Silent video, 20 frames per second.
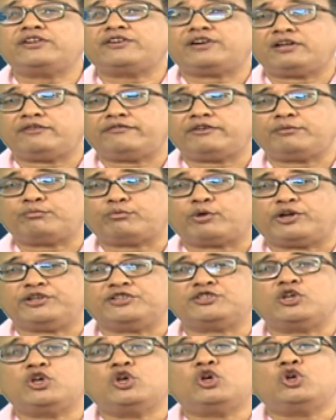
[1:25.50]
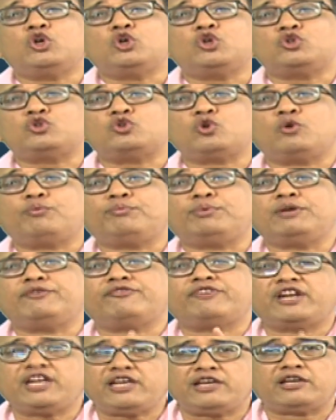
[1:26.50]
So, be very careful
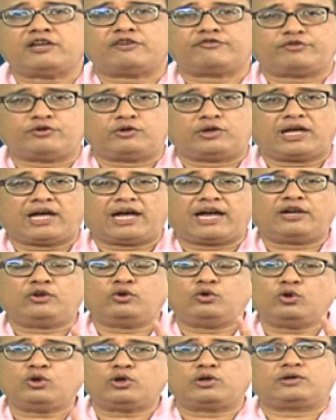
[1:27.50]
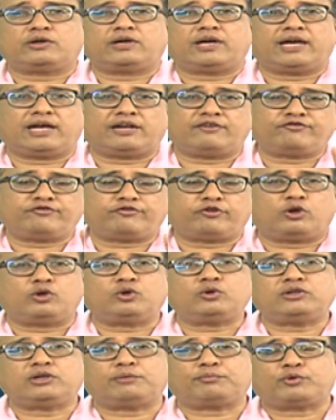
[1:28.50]
and look and follow the programs very
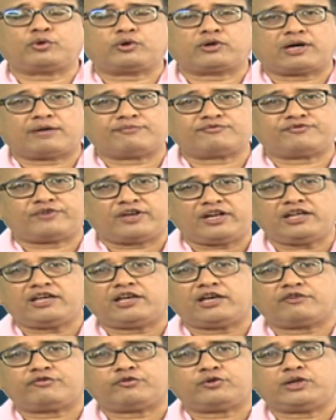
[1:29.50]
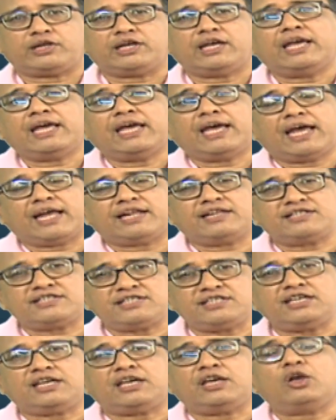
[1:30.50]
carefully and see what
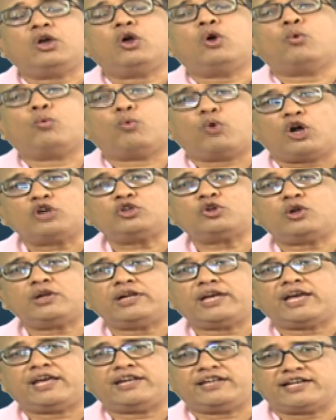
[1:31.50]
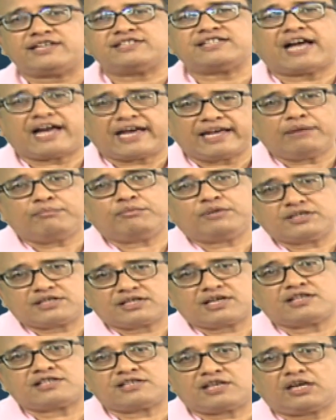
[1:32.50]
all areas I am discussing on
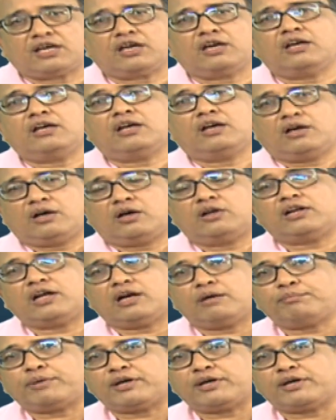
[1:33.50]
a particular topic.